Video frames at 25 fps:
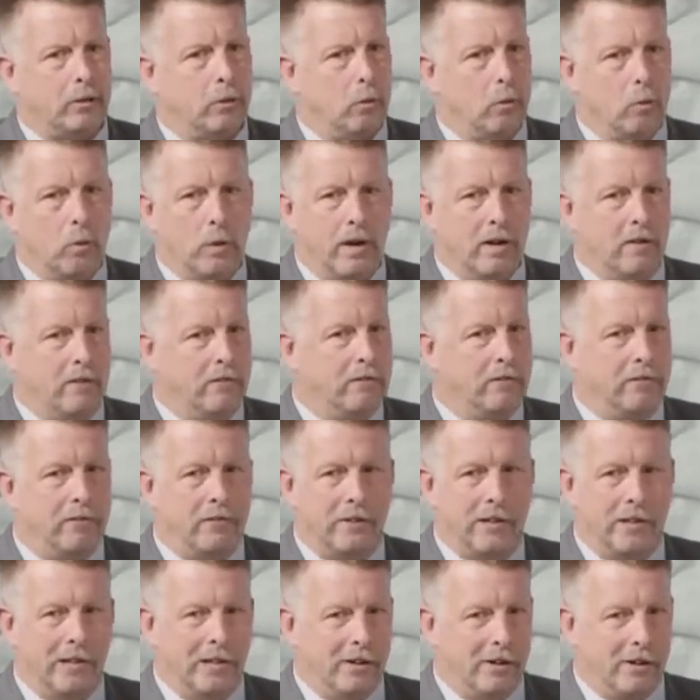We've
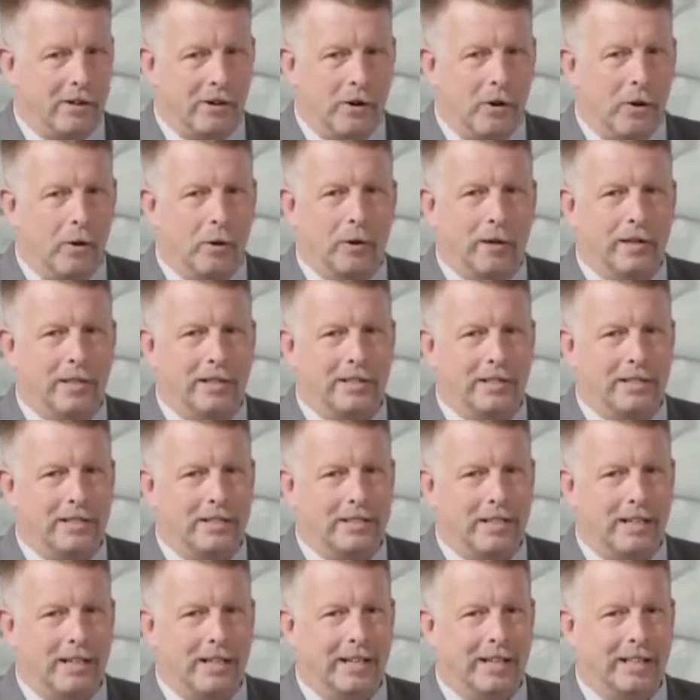
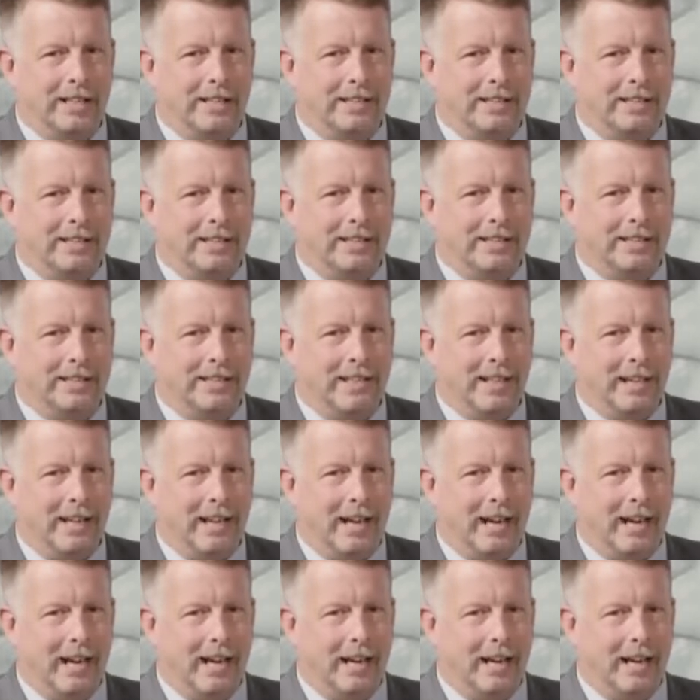always, I
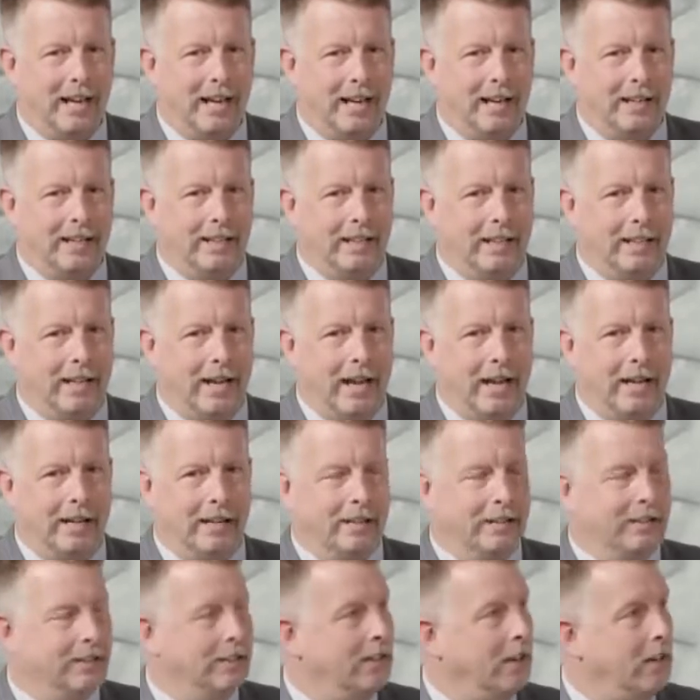think, had
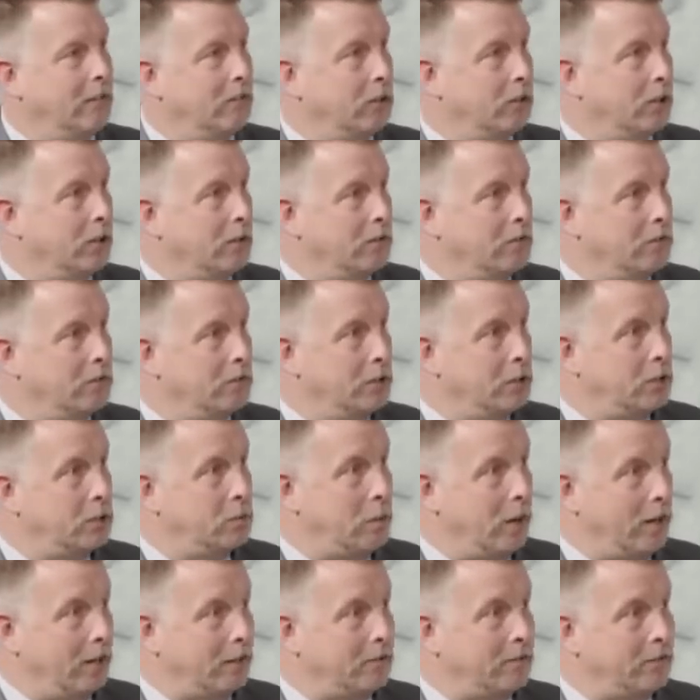a level of
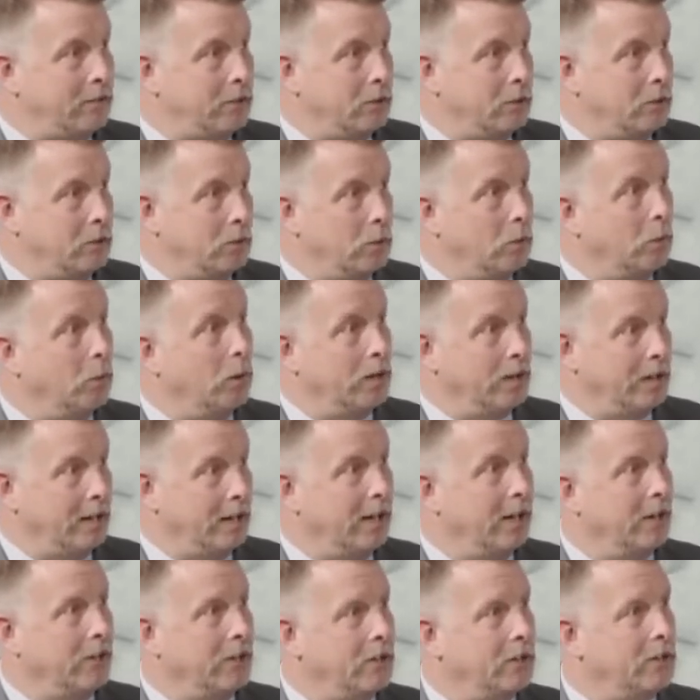respect for one
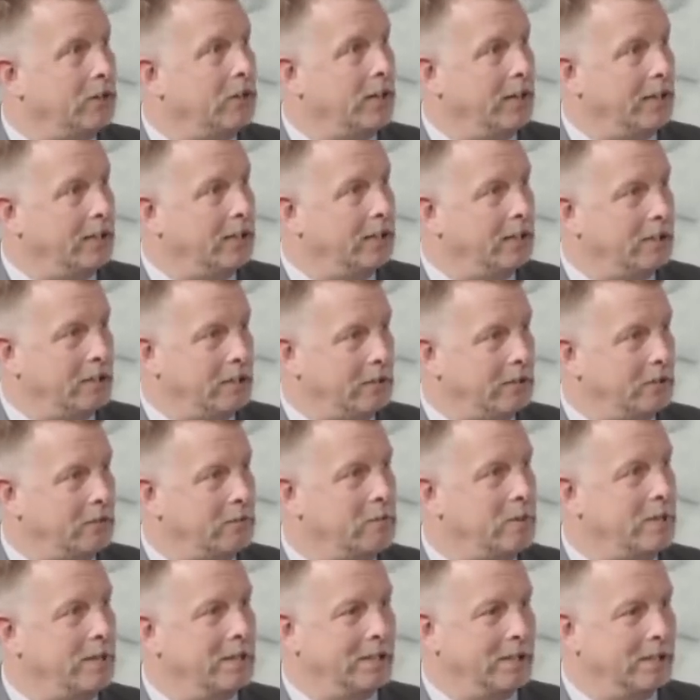another, and there
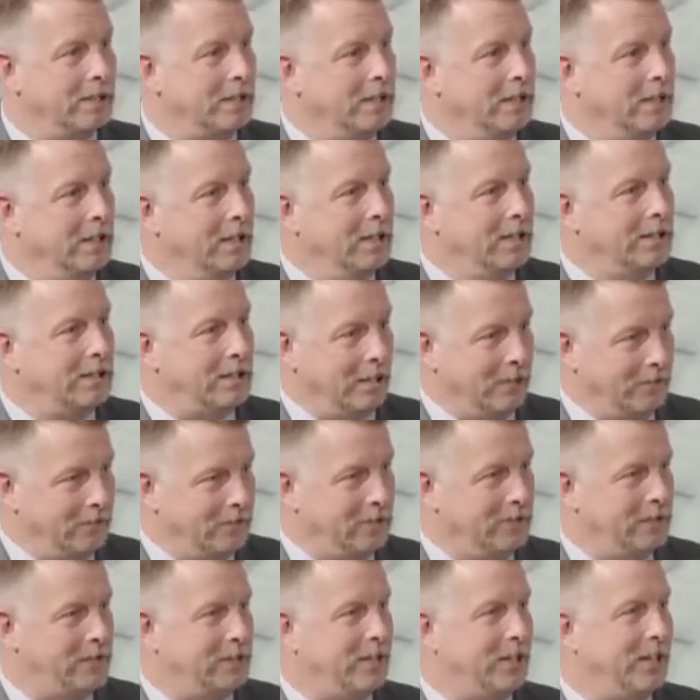have been tough
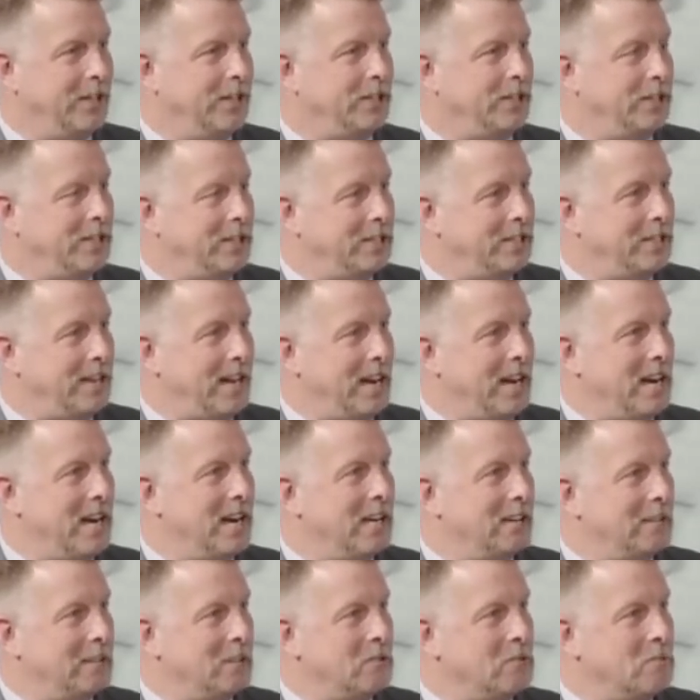discussions
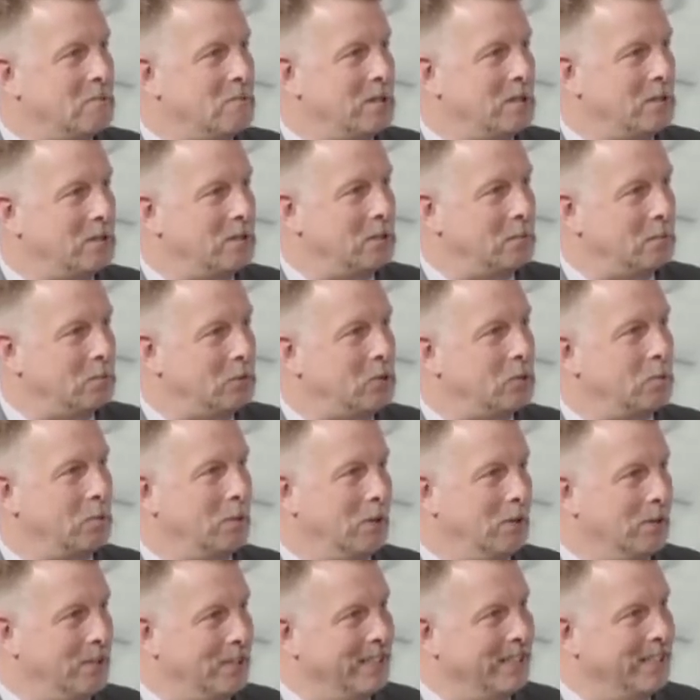had. There have been some
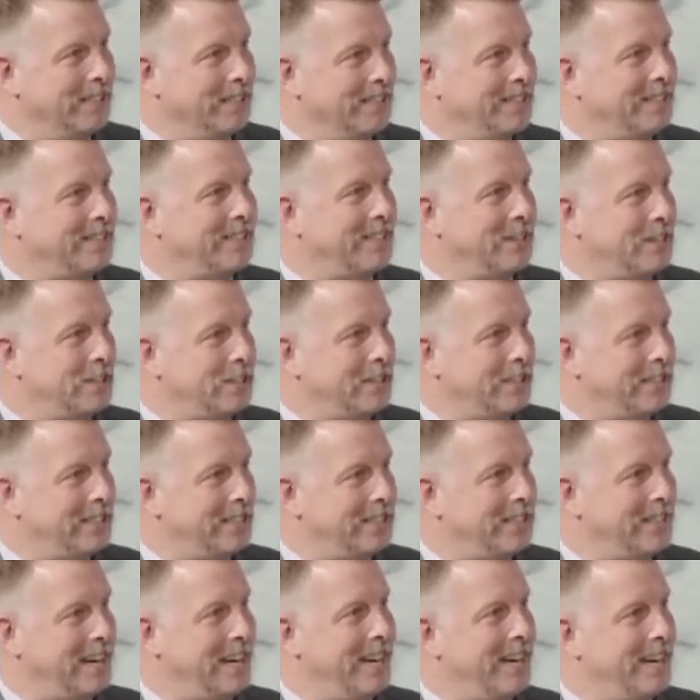spirited
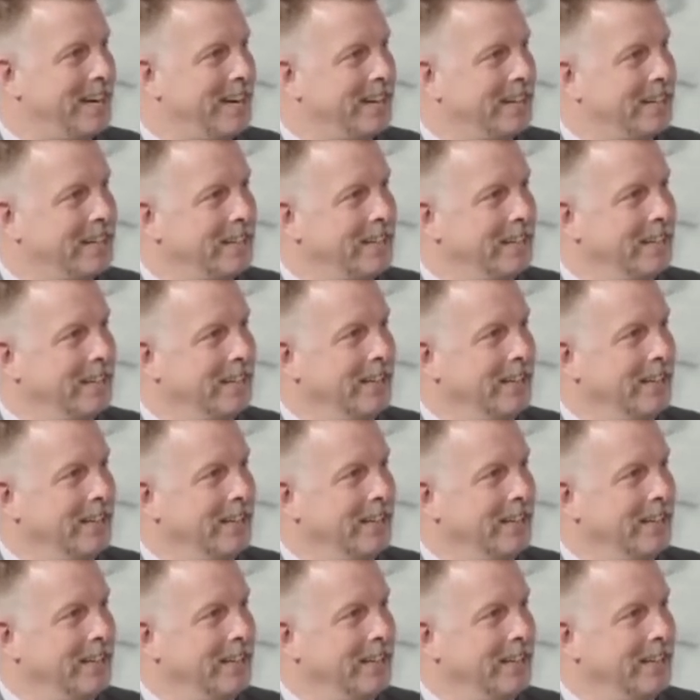discussions had.